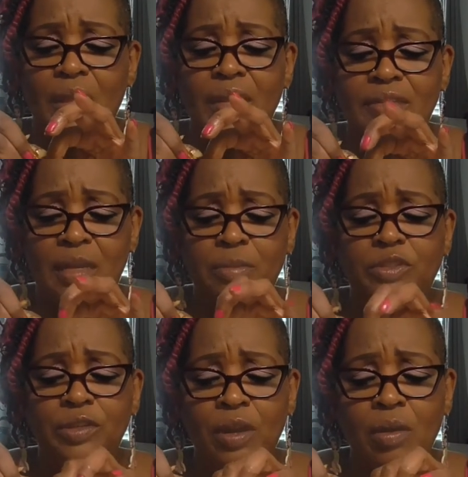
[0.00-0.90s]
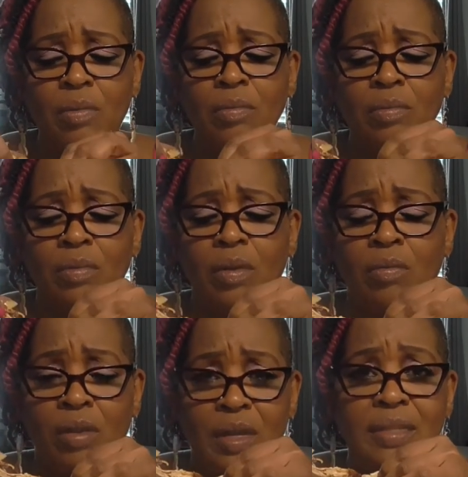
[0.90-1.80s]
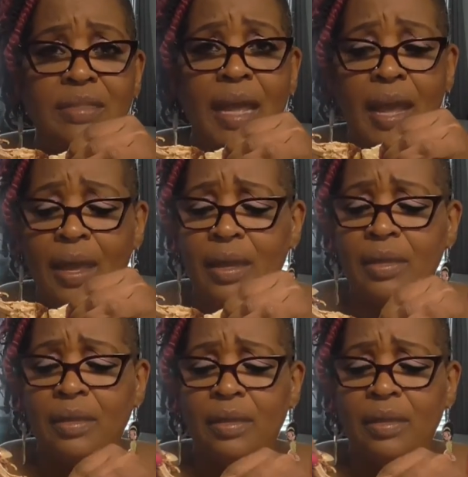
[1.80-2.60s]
I say, but you know, on the other side,